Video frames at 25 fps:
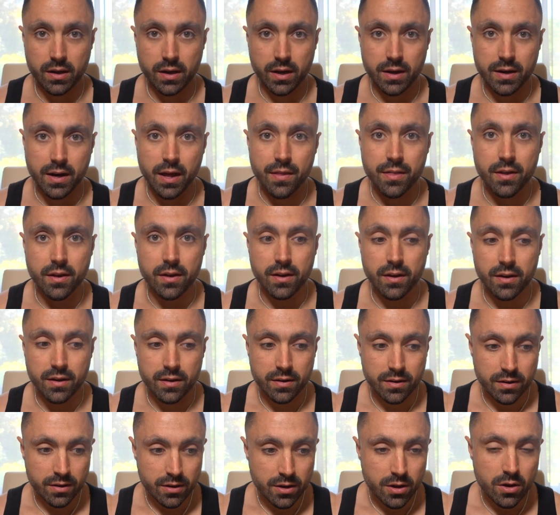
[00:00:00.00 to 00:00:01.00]

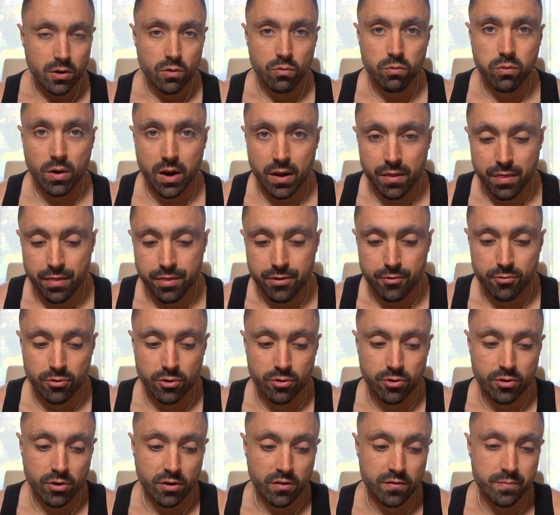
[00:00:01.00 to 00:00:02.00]
another run
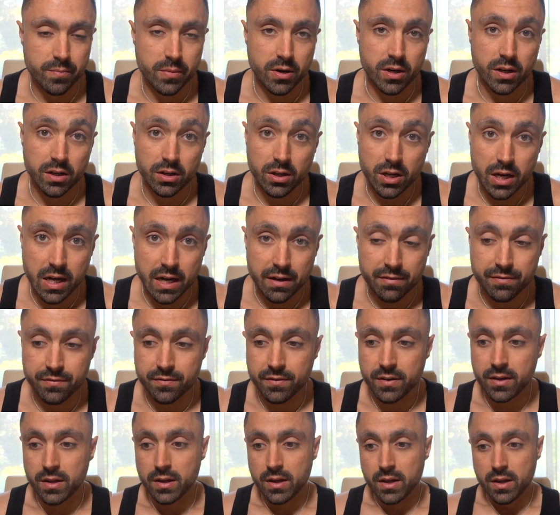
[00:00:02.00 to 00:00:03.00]
through of my
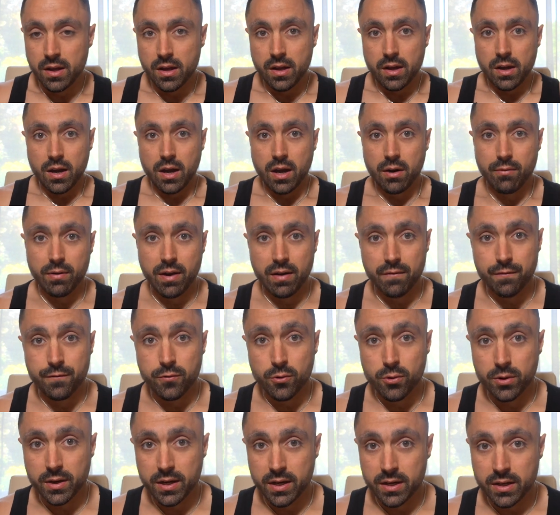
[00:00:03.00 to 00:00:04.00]
life. Around
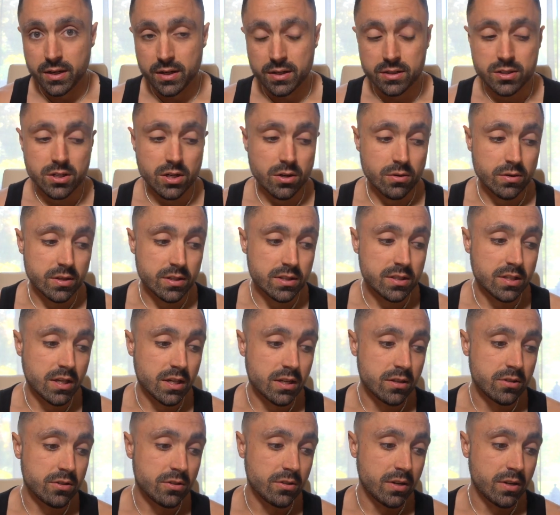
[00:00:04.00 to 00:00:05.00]
14 years old, I started